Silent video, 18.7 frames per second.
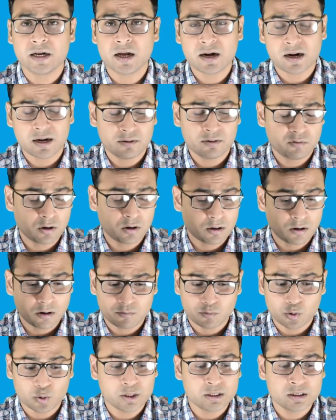and if you are not
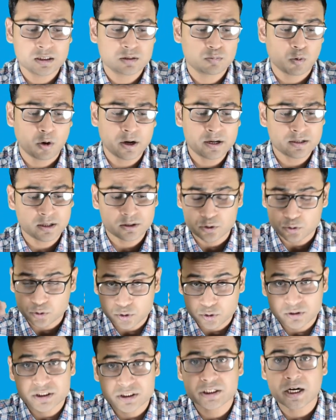following this point, then you
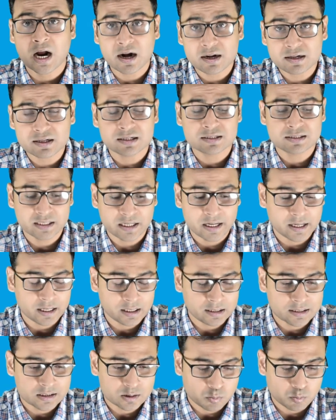should start considering
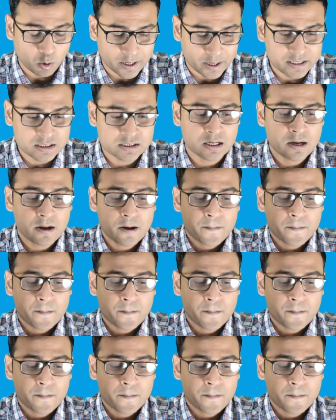these points